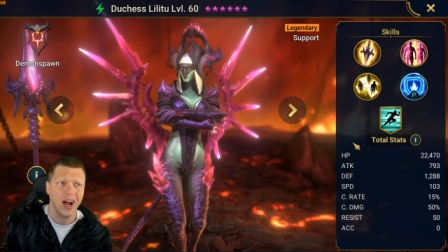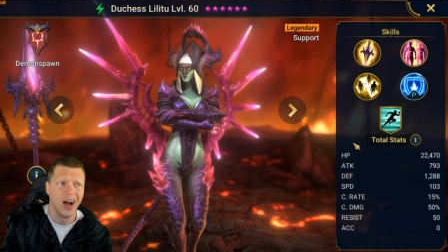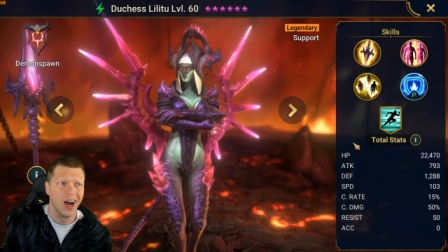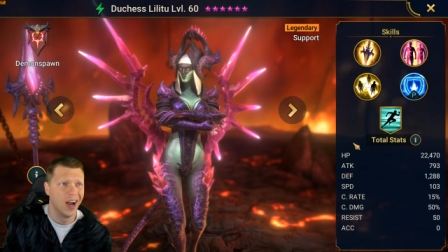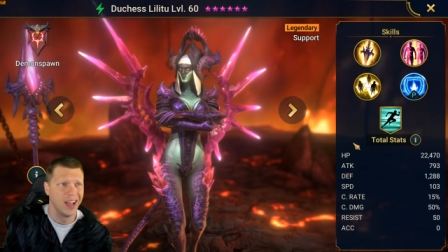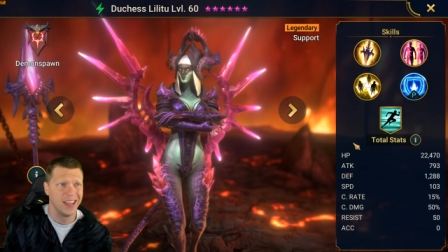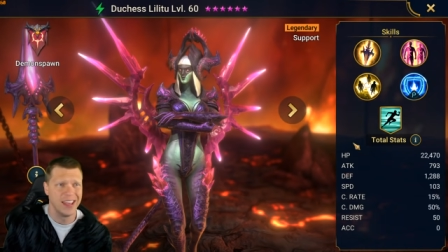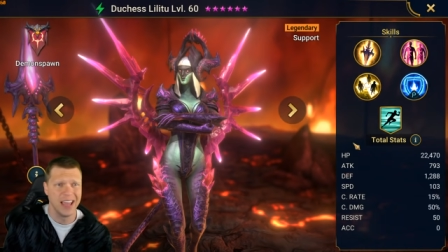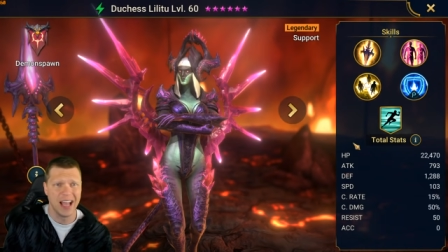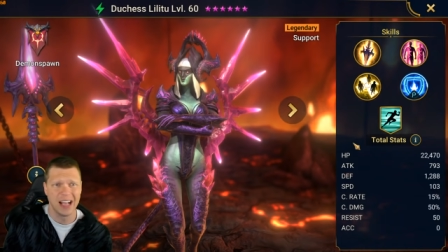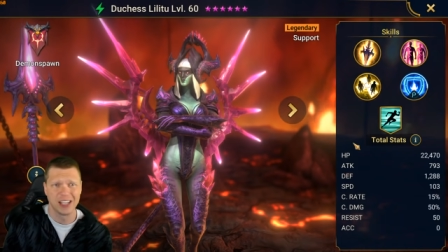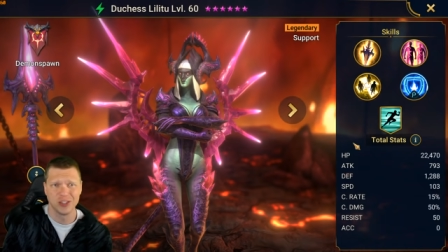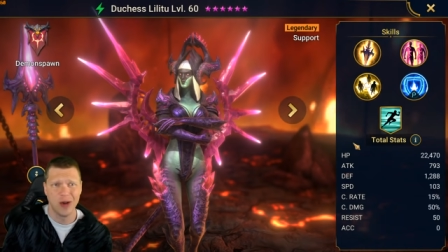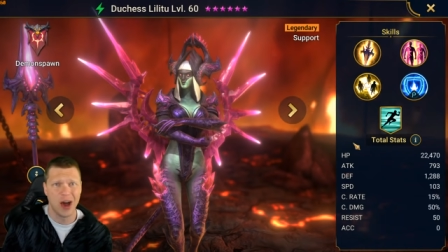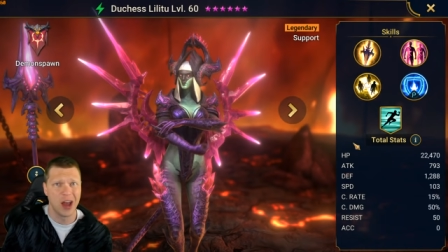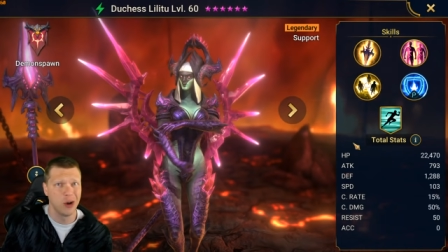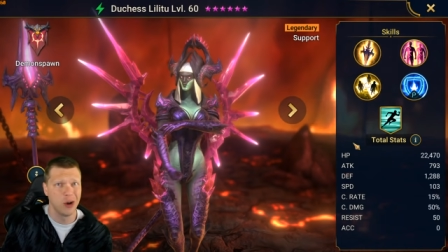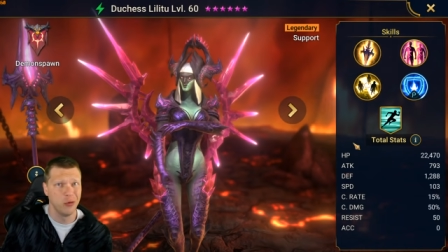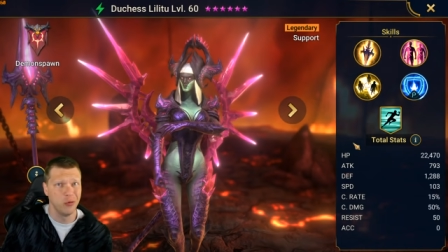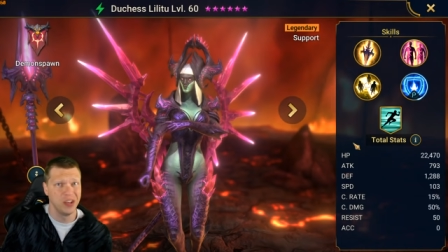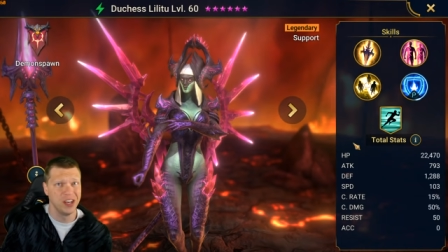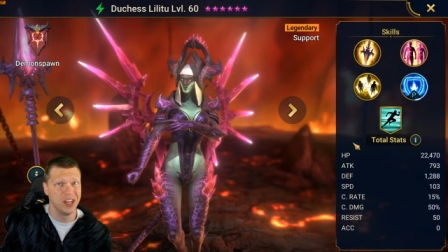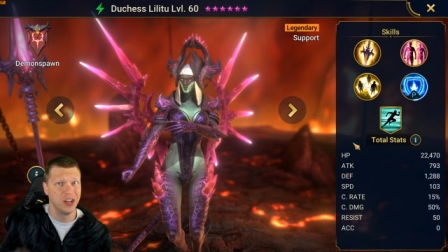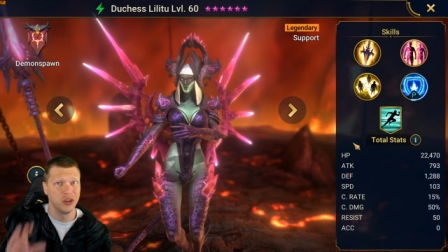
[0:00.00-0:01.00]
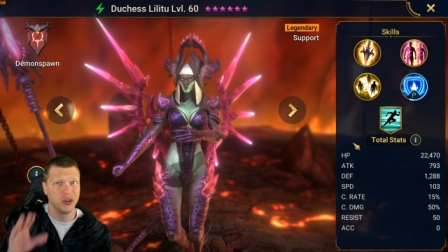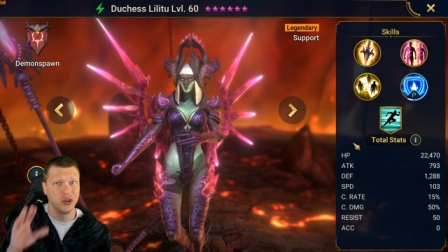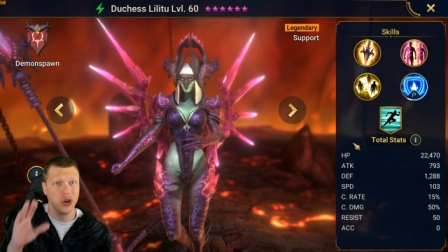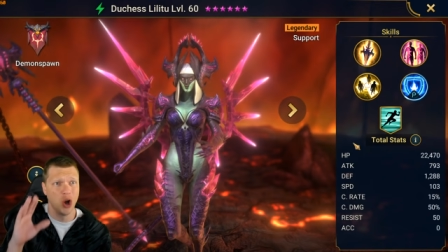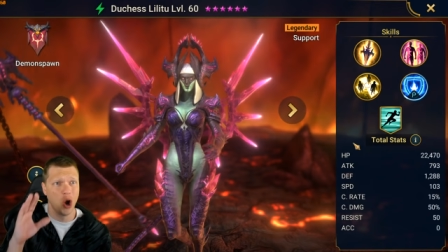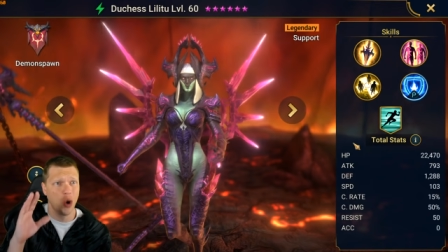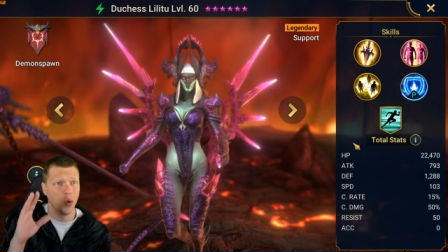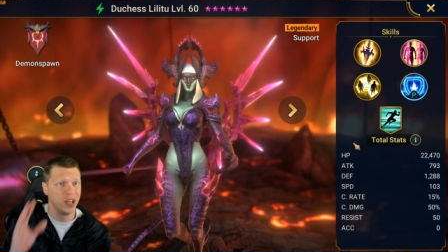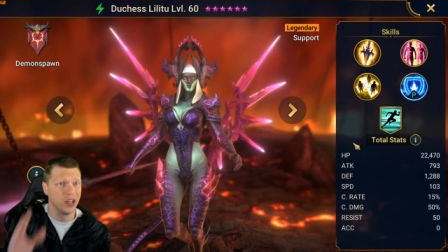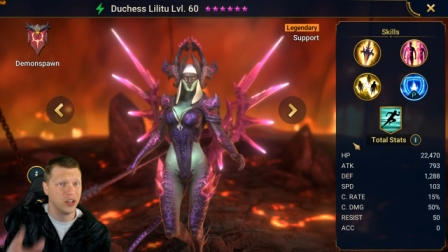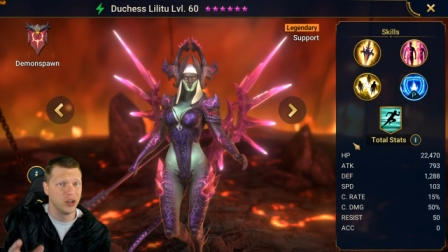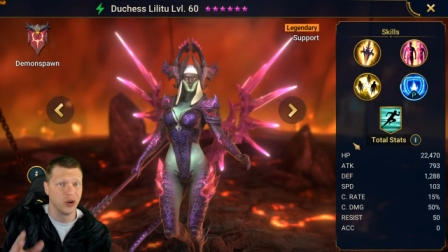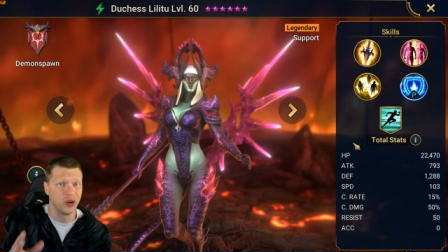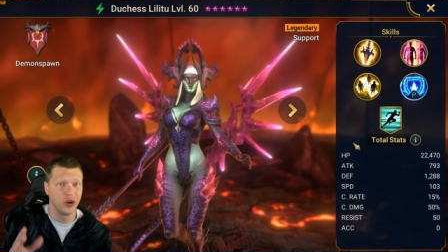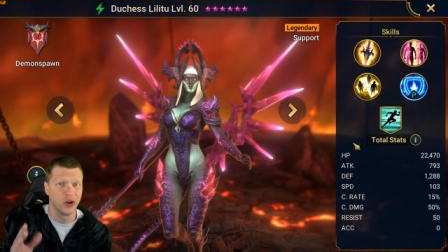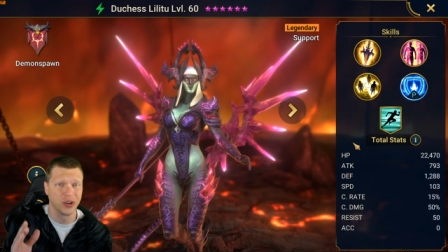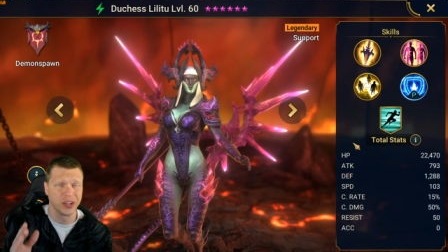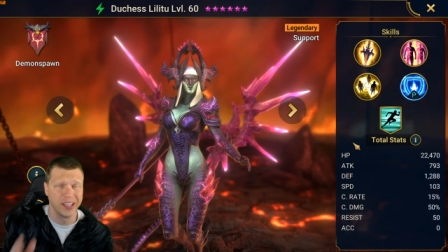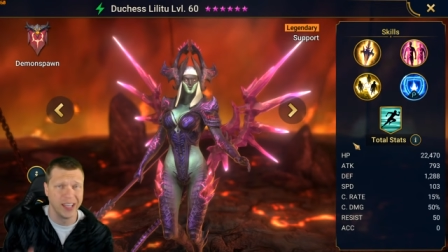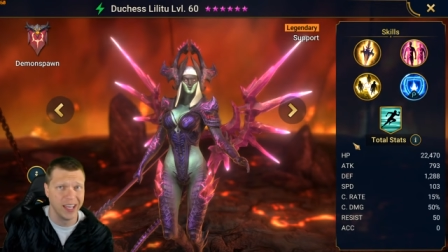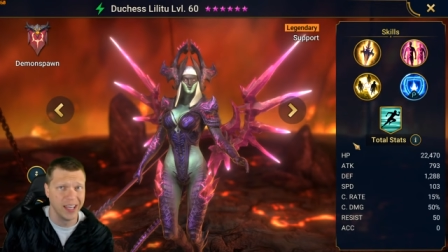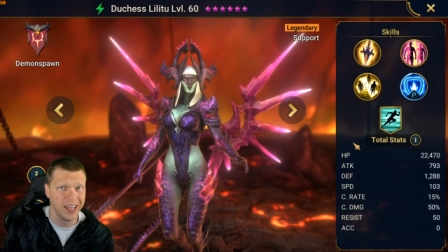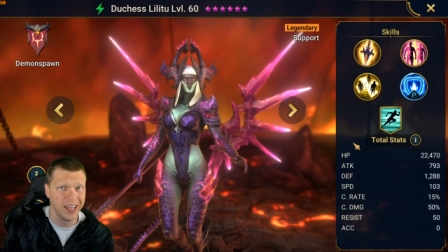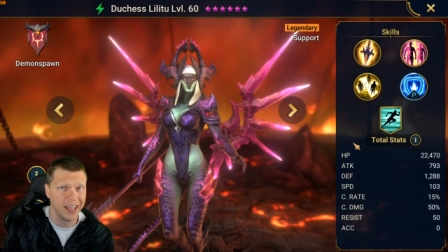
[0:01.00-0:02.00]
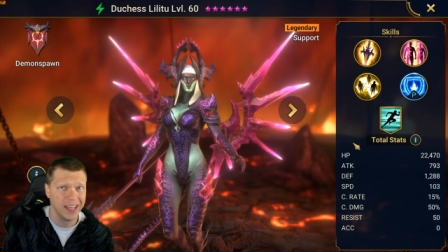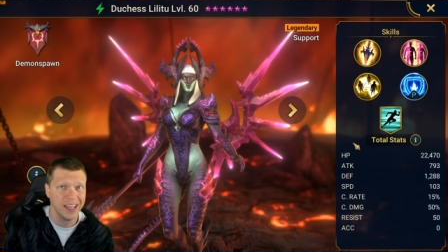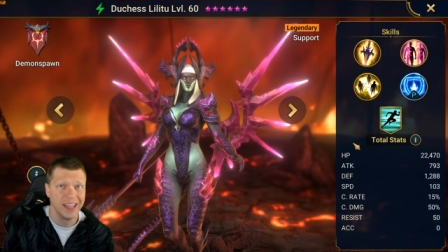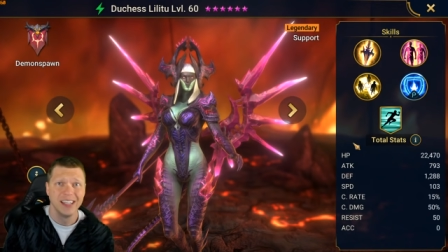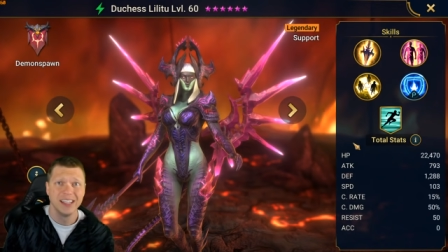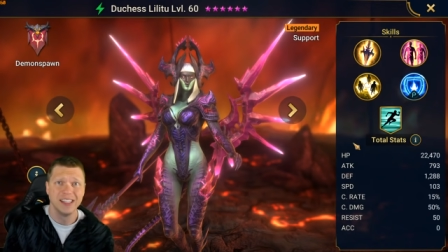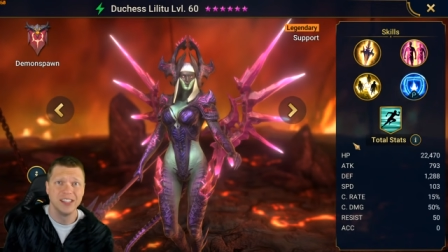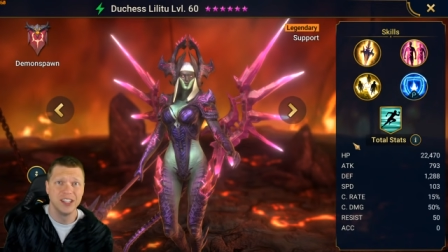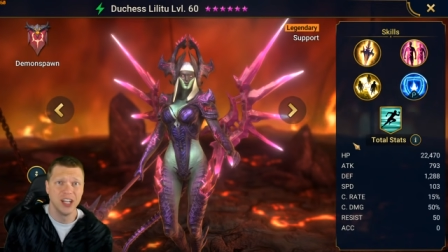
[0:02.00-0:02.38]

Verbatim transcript: Uh, yeah, so I don't really need to go into her kit.